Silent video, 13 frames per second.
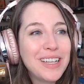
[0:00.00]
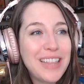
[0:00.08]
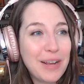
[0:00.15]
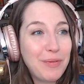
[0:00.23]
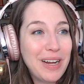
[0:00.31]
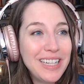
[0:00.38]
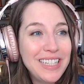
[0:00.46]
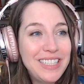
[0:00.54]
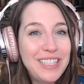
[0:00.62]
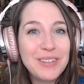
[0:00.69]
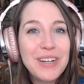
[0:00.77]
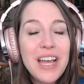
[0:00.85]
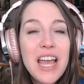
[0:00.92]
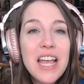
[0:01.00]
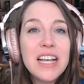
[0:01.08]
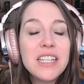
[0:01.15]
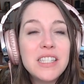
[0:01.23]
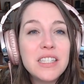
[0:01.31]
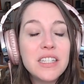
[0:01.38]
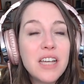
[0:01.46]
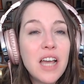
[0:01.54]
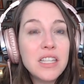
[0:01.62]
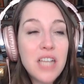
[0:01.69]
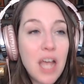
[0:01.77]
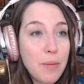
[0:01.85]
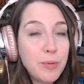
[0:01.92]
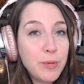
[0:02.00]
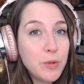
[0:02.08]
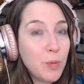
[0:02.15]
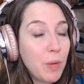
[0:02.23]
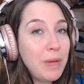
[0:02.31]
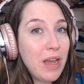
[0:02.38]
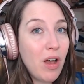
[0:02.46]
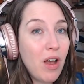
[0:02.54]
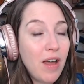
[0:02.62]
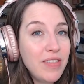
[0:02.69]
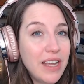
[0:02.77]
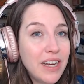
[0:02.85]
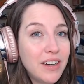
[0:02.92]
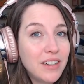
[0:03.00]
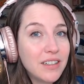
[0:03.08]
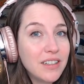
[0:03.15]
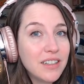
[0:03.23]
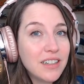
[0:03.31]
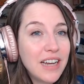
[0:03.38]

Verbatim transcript: they really do, because because couples will be on there.